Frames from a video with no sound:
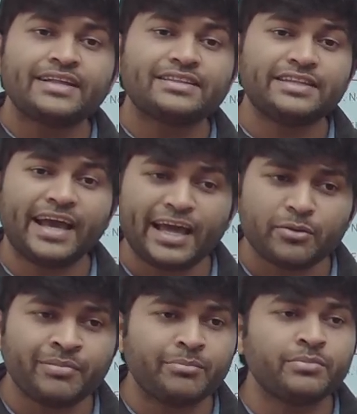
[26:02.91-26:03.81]
their
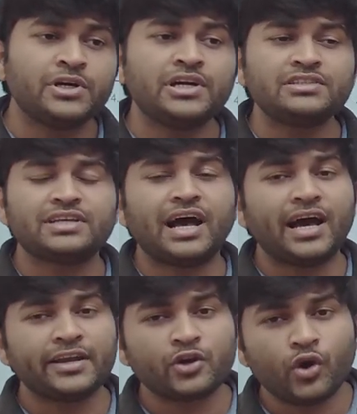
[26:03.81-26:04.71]
members are
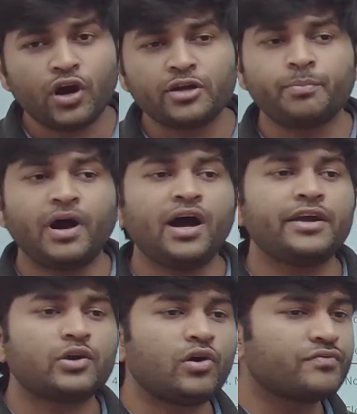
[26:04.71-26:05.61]
not part
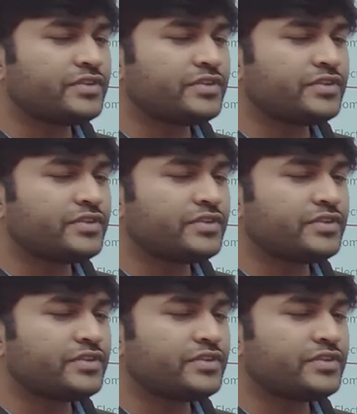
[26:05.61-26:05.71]
of